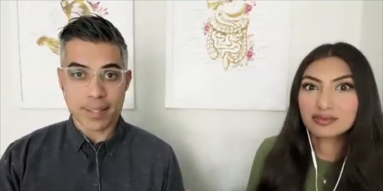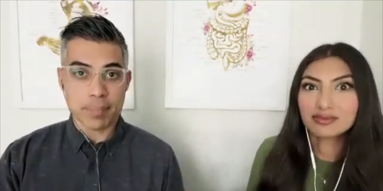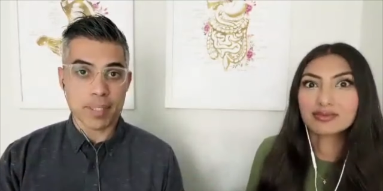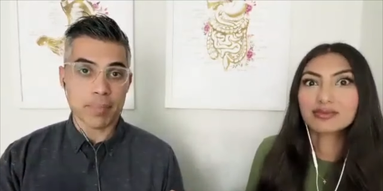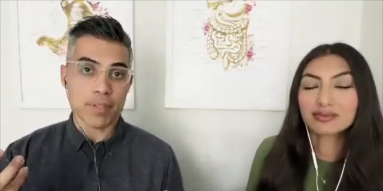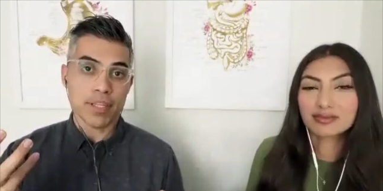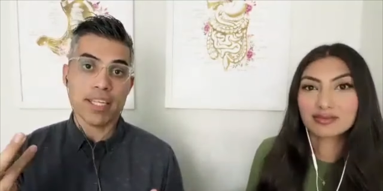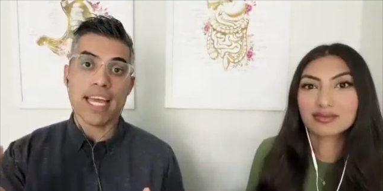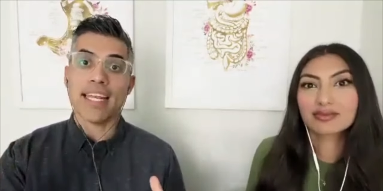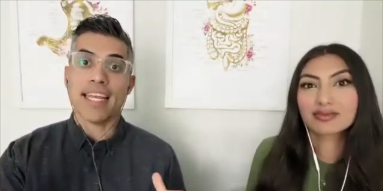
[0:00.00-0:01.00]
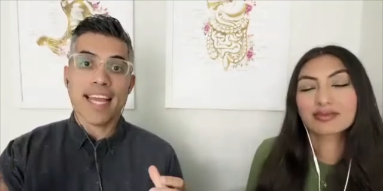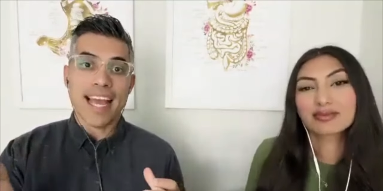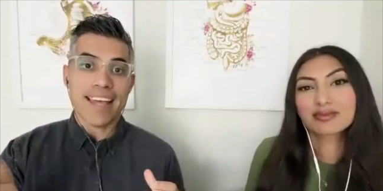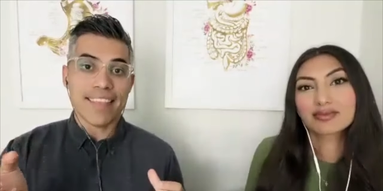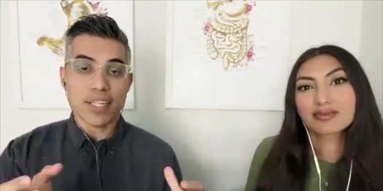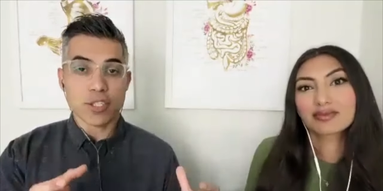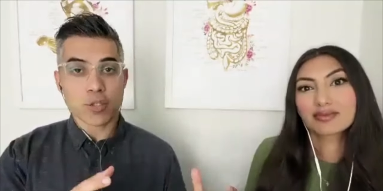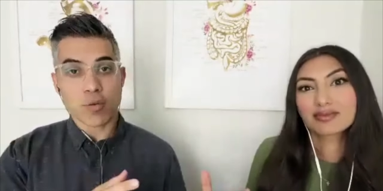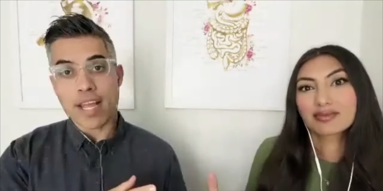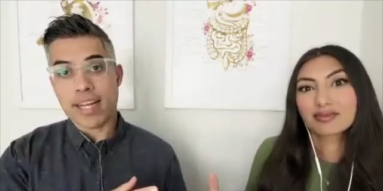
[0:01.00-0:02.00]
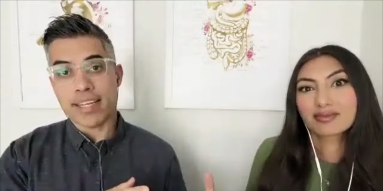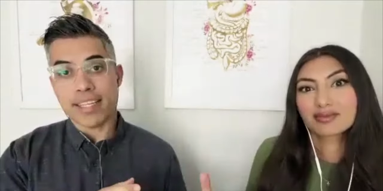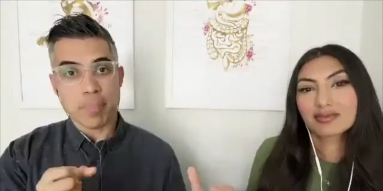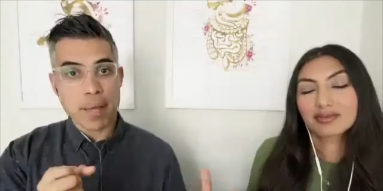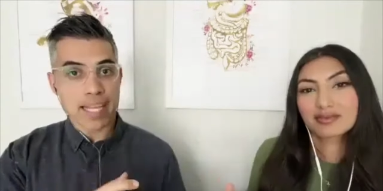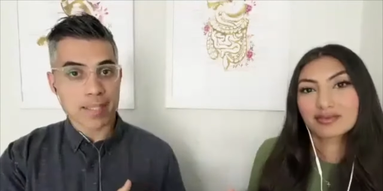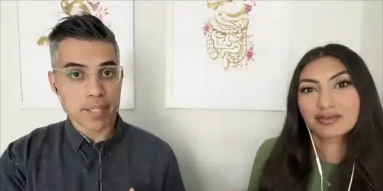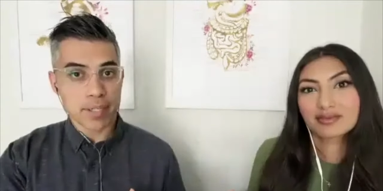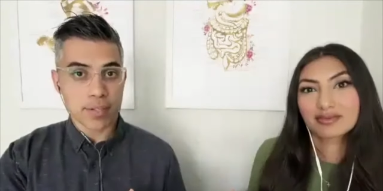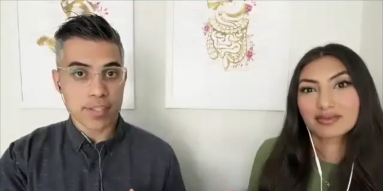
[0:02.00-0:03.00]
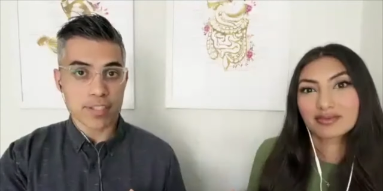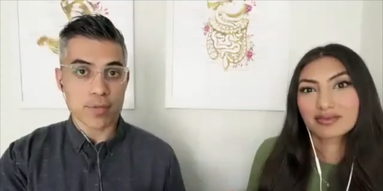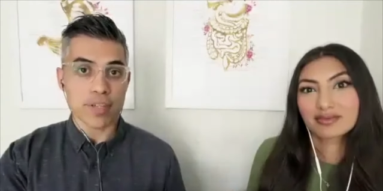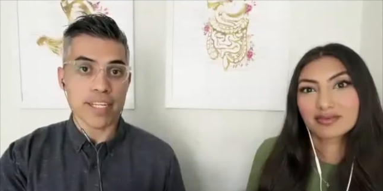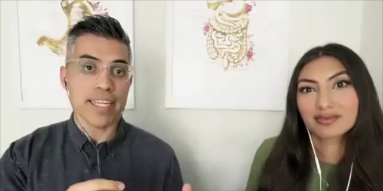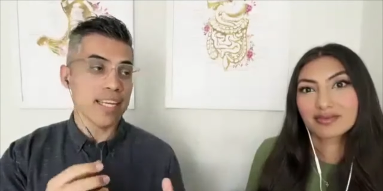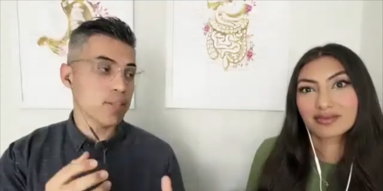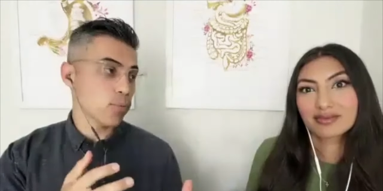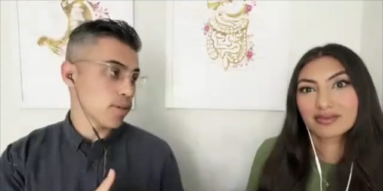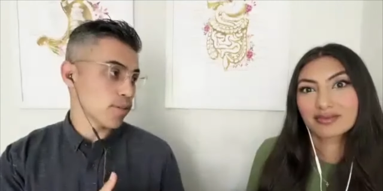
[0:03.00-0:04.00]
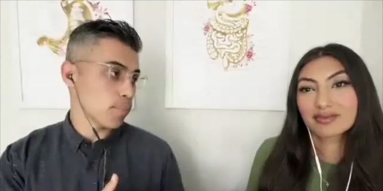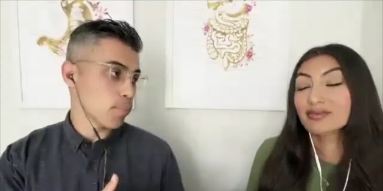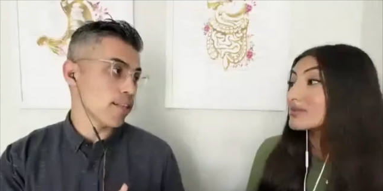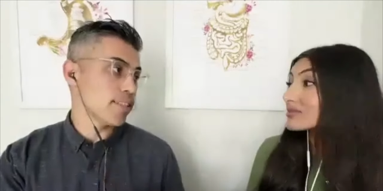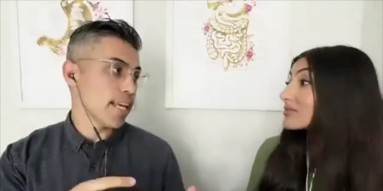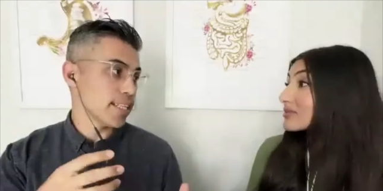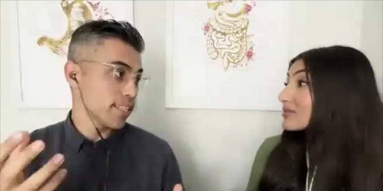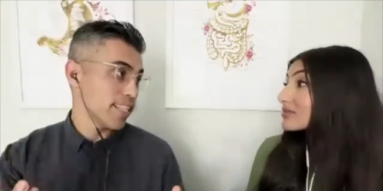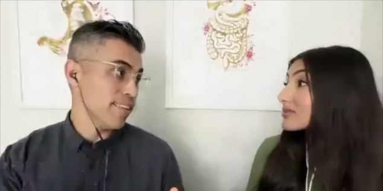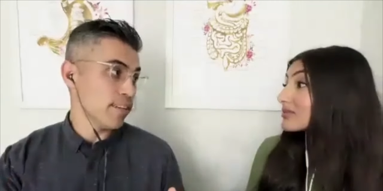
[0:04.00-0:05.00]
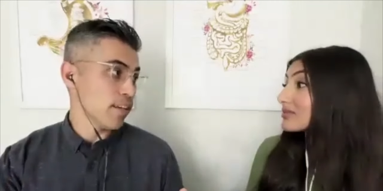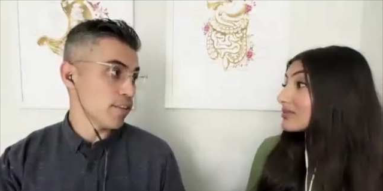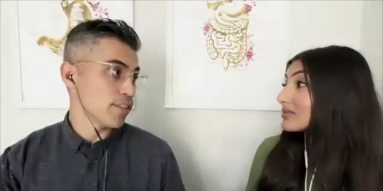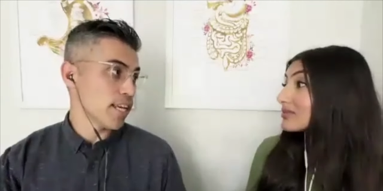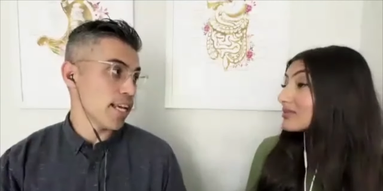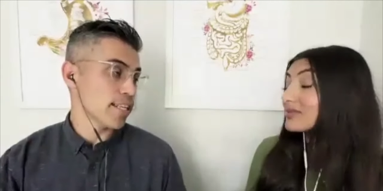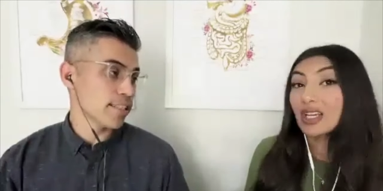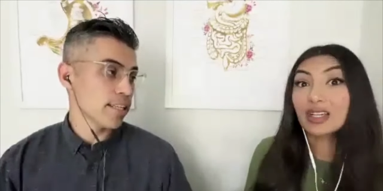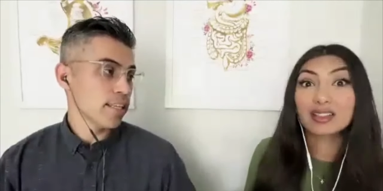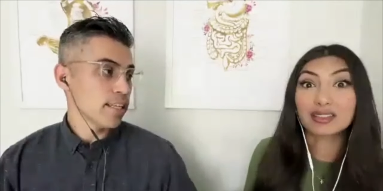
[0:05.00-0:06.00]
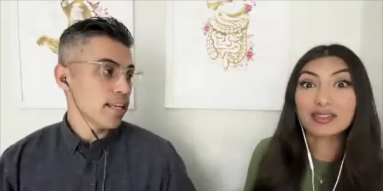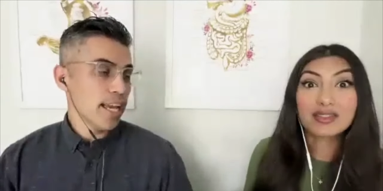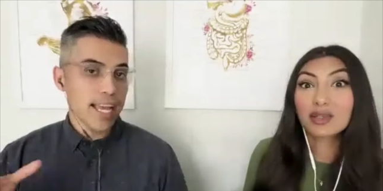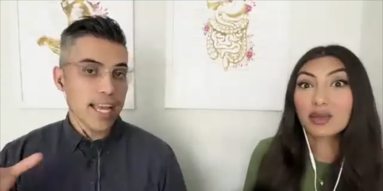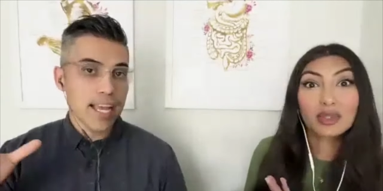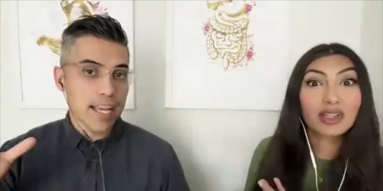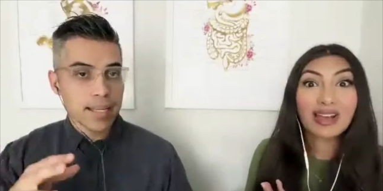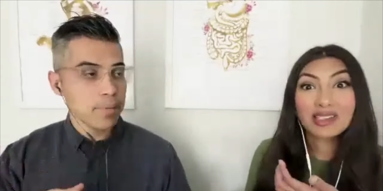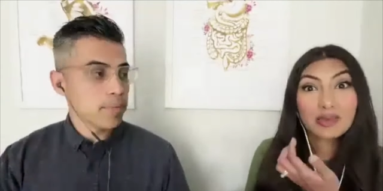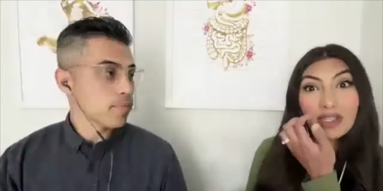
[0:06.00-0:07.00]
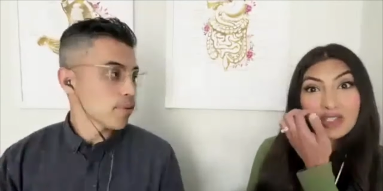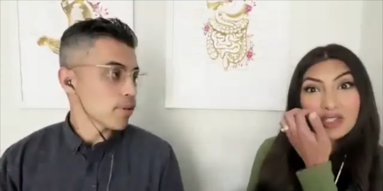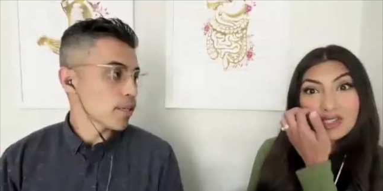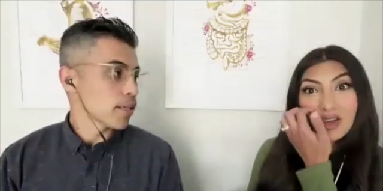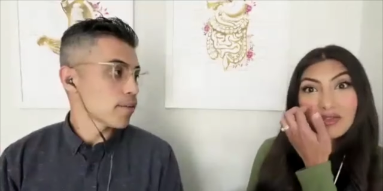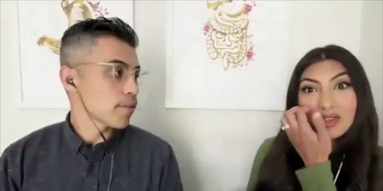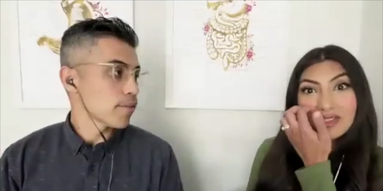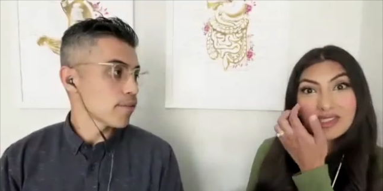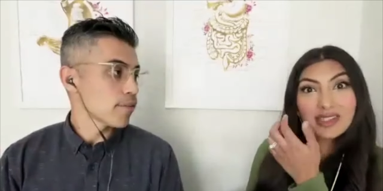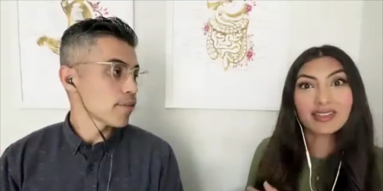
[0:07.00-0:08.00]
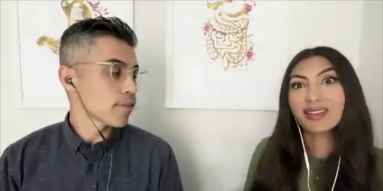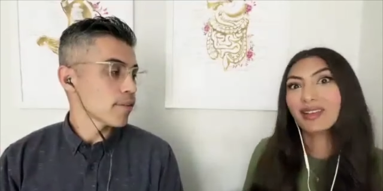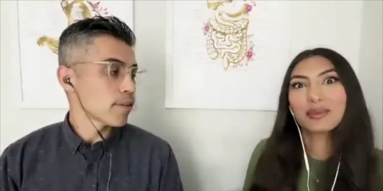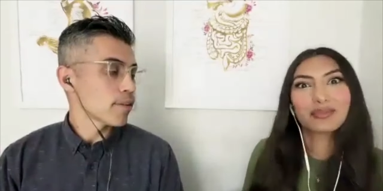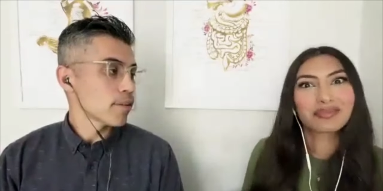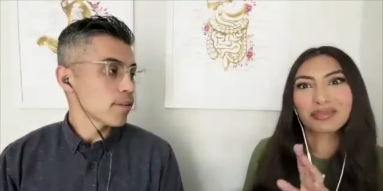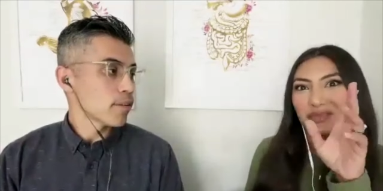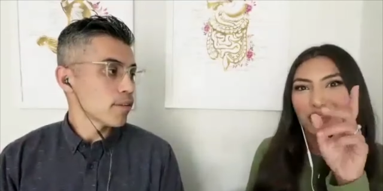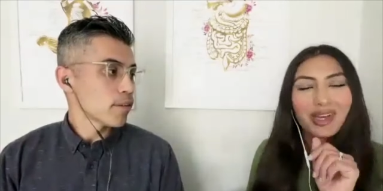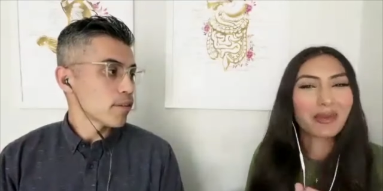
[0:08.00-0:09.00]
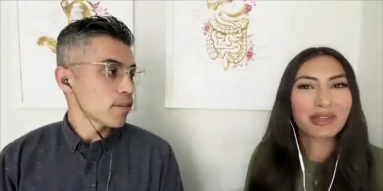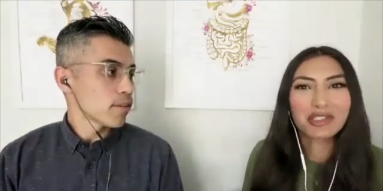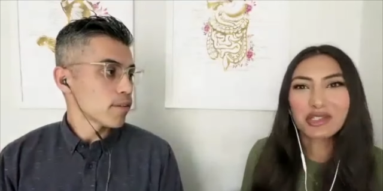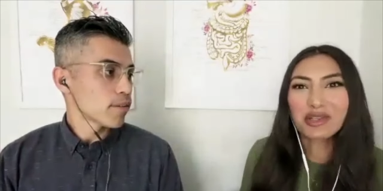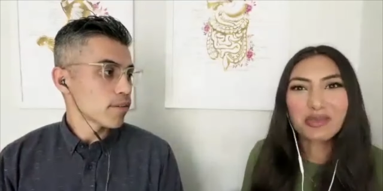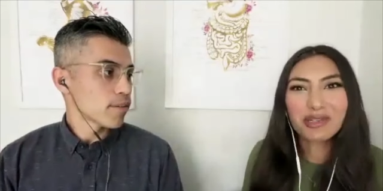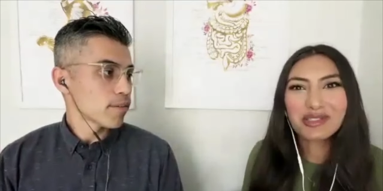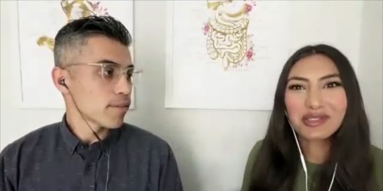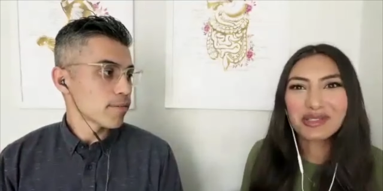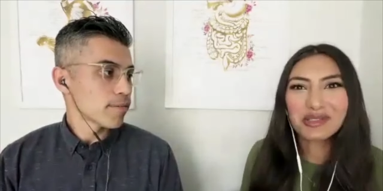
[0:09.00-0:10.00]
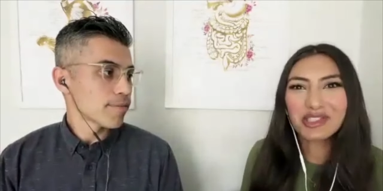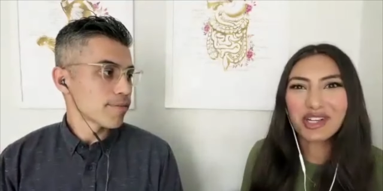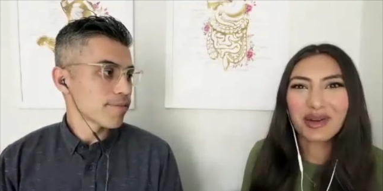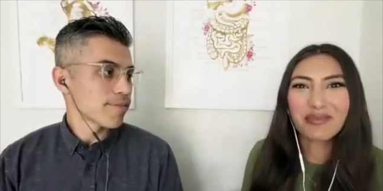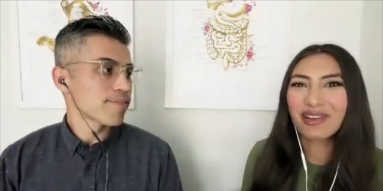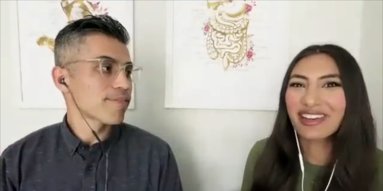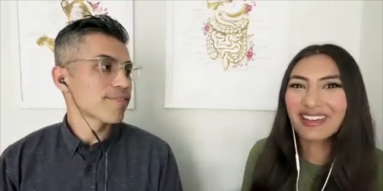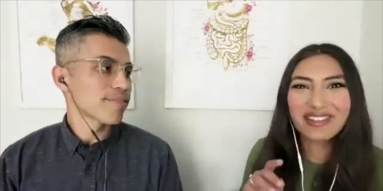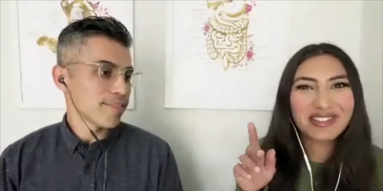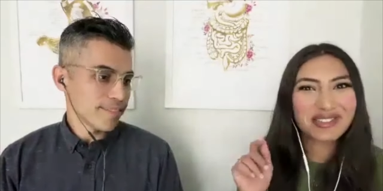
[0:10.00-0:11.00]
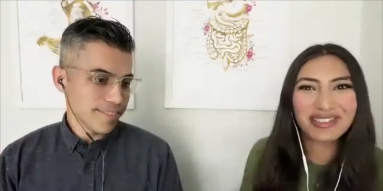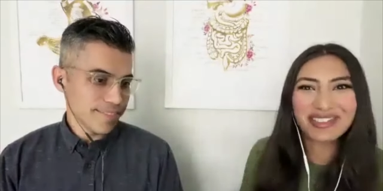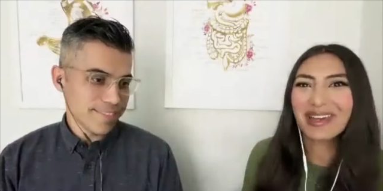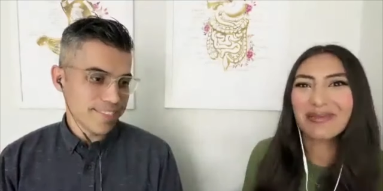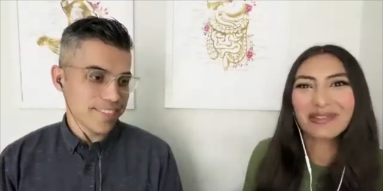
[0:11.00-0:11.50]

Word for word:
Speaker 1: symptoms, looking at at that trend in the past medical history, as well as the breath test and even other tests. Yeah.
Speaker 2: So we'll ask patients right. every visit, I'm going to show you the Bristol stool chart. Point out your stool type